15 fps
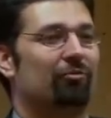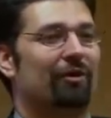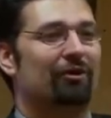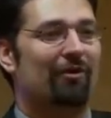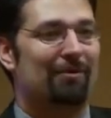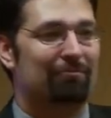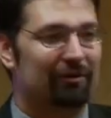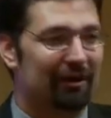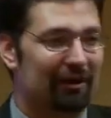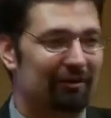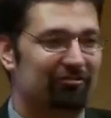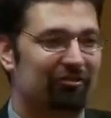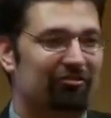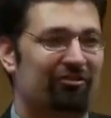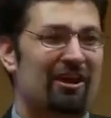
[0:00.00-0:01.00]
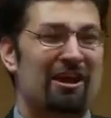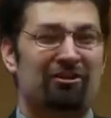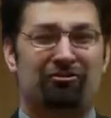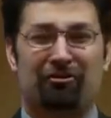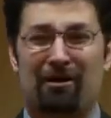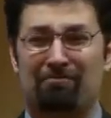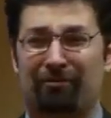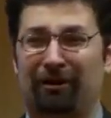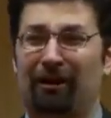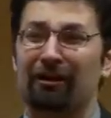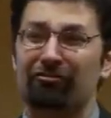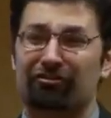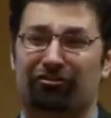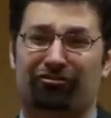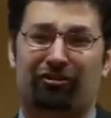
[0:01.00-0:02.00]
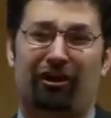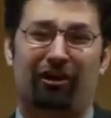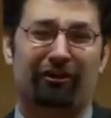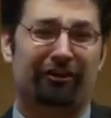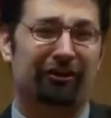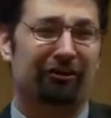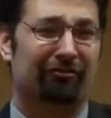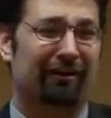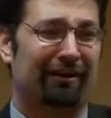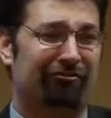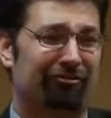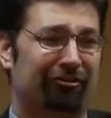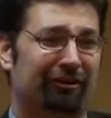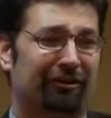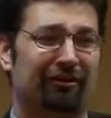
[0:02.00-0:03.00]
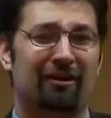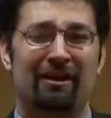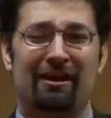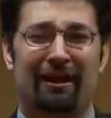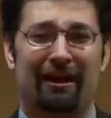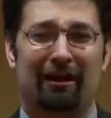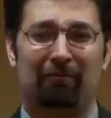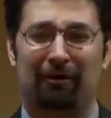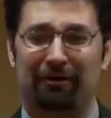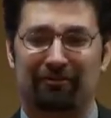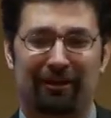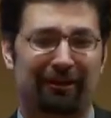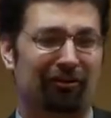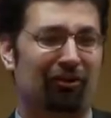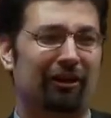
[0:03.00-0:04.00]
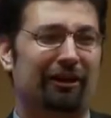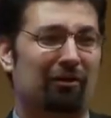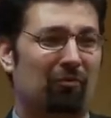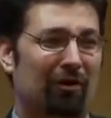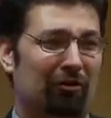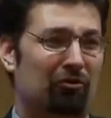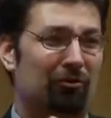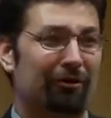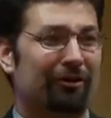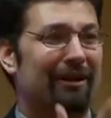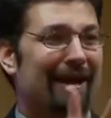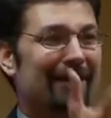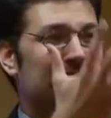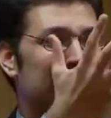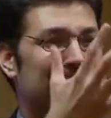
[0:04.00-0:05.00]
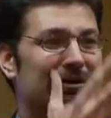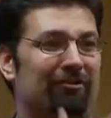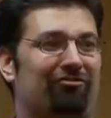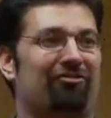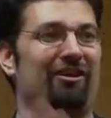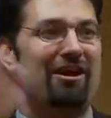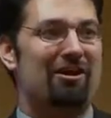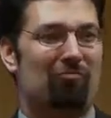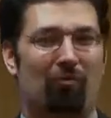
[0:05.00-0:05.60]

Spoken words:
What do embryologists do? Embryologists call it an aggressor, and I want to take a look at who are the experts?